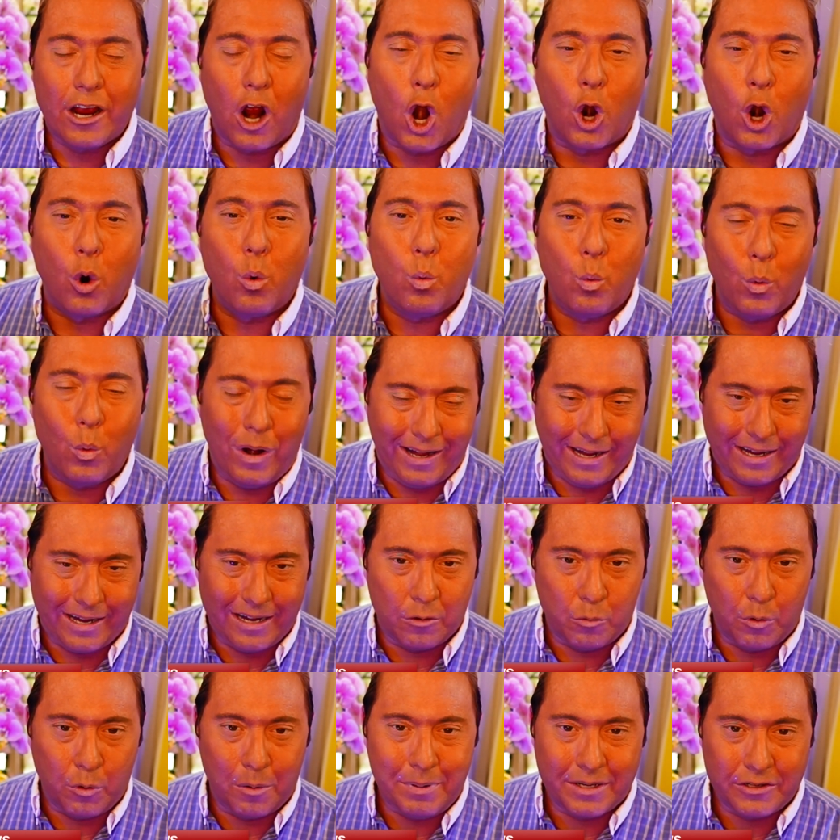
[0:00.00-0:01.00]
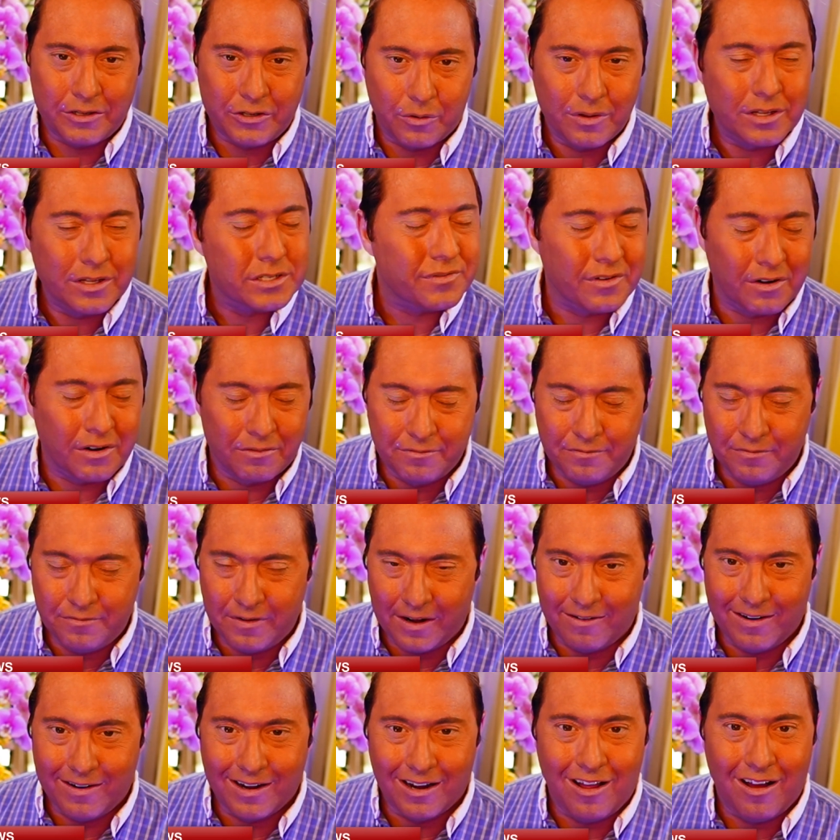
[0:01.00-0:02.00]
We are winning, and we've been doing
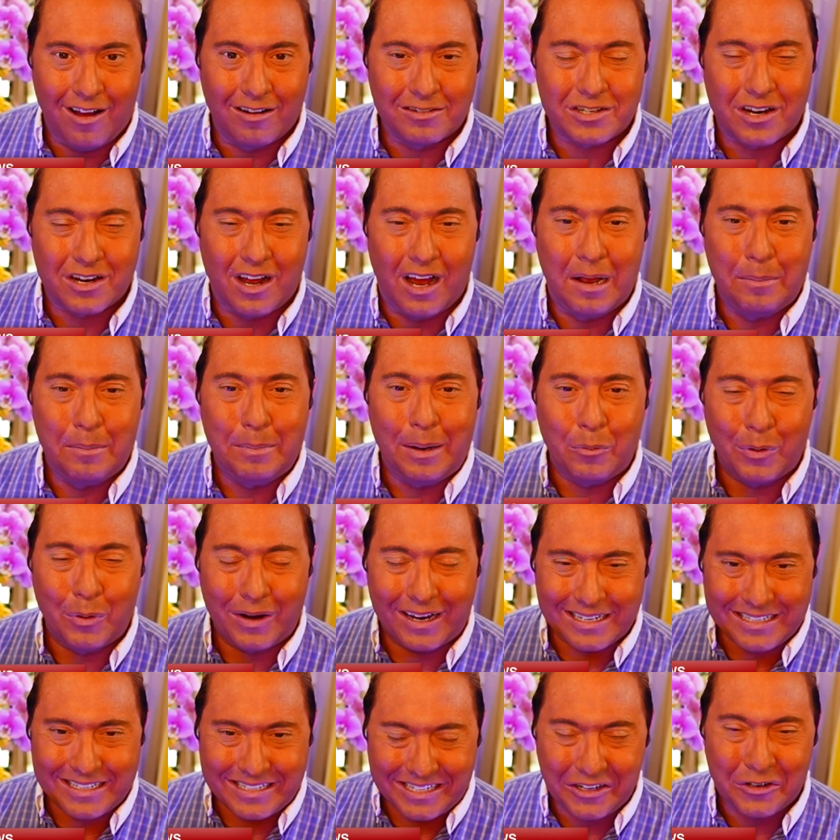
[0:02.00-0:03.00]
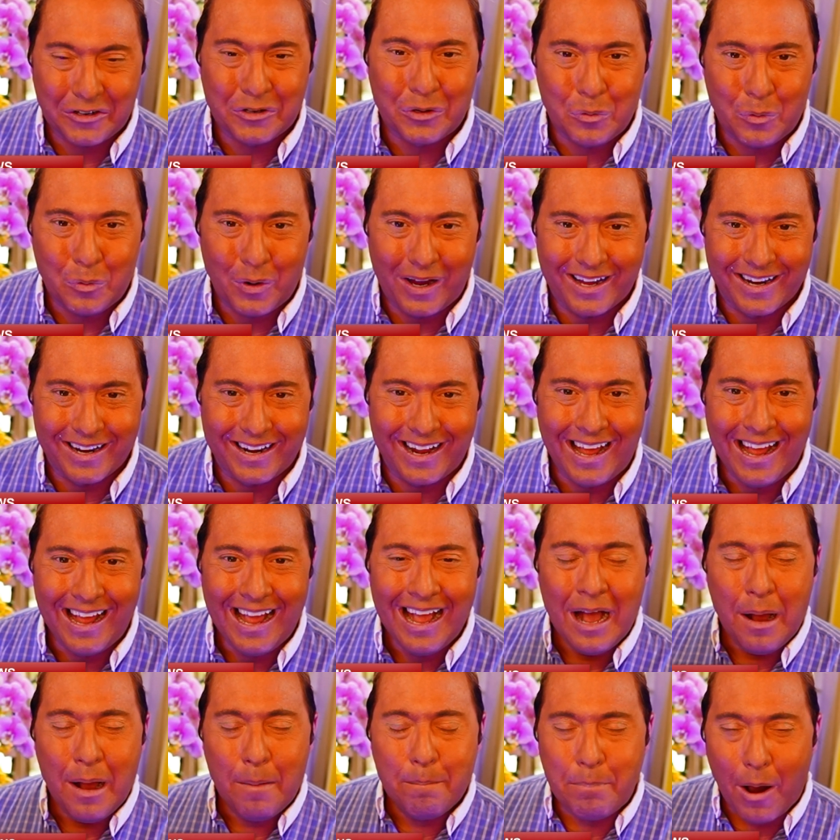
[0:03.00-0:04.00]
this for a very long time, and we continue to
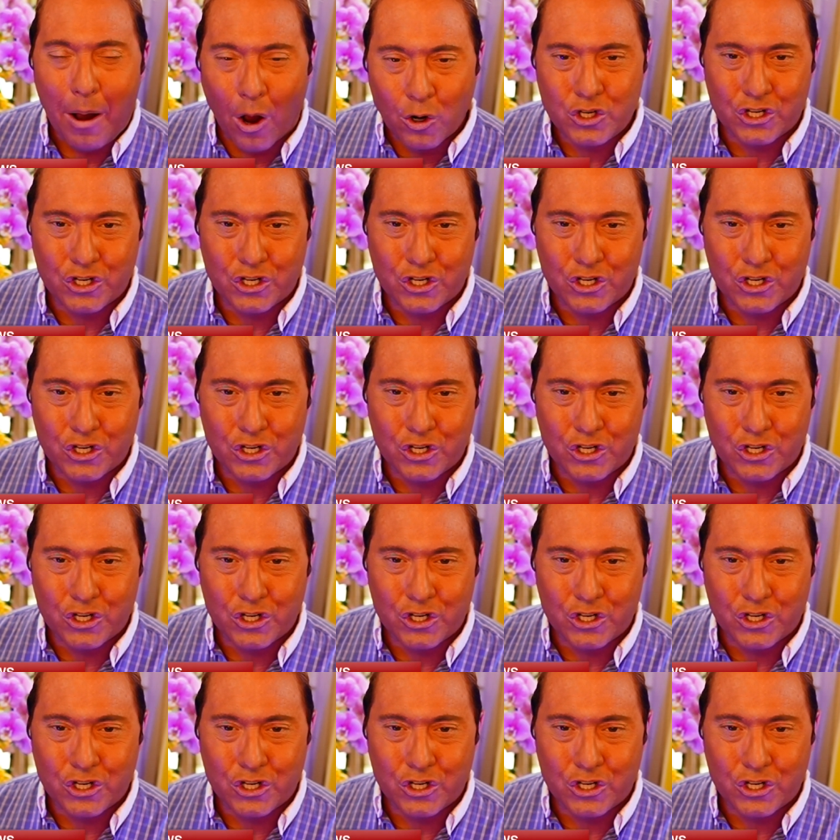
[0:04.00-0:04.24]
win.